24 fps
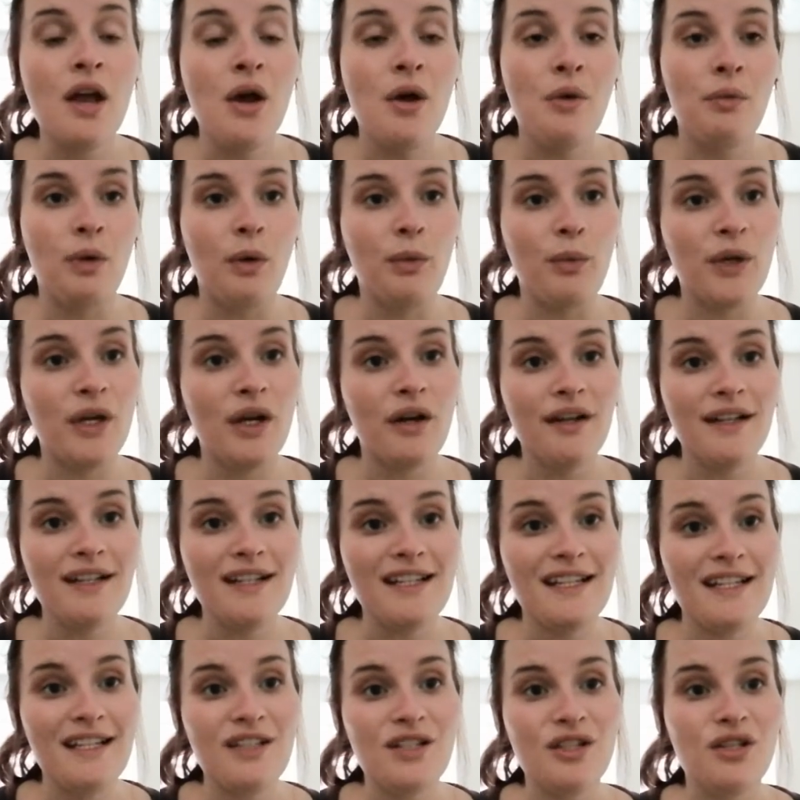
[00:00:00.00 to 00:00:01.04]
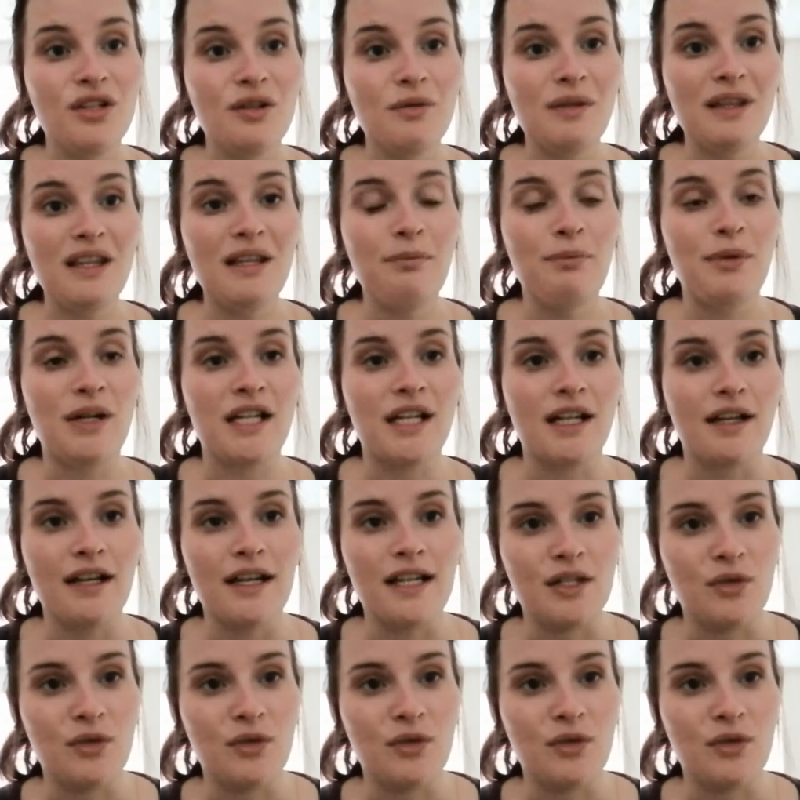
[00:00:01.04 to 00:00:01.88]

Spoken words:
What we're going to need to do with the butter is